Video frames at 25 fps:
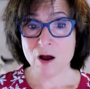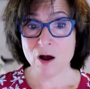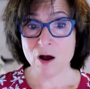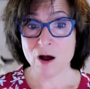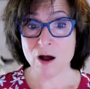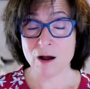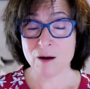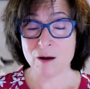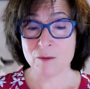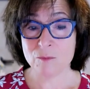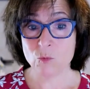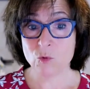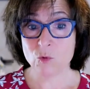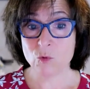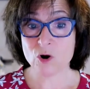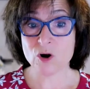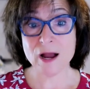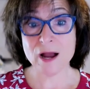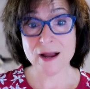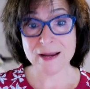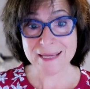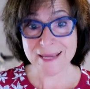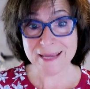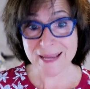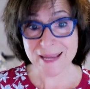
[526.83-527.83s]
were
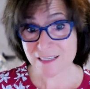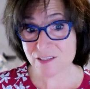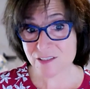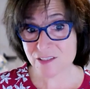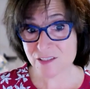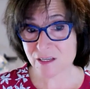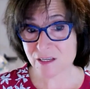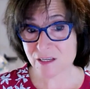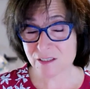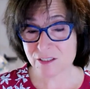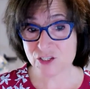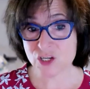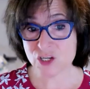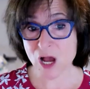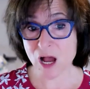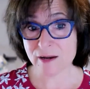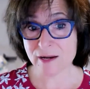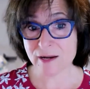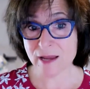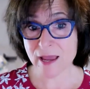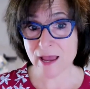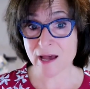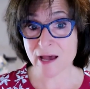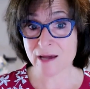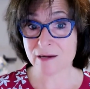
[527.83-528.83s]
against
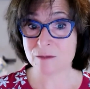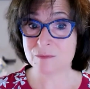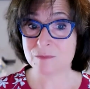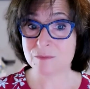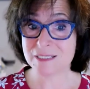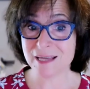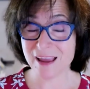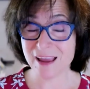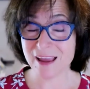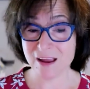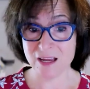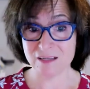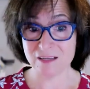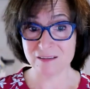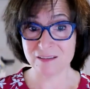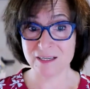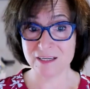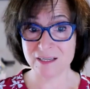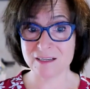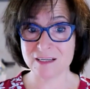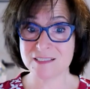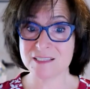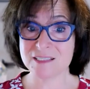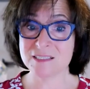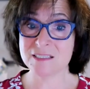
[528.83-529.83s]
John Adams'
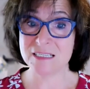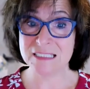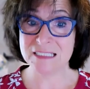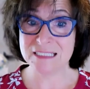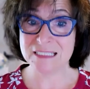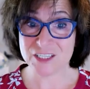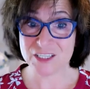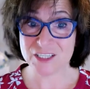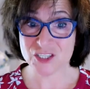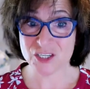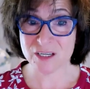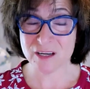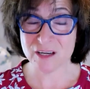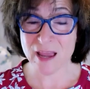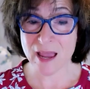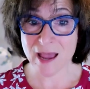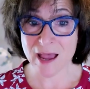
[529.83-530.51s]
Alien and Sedition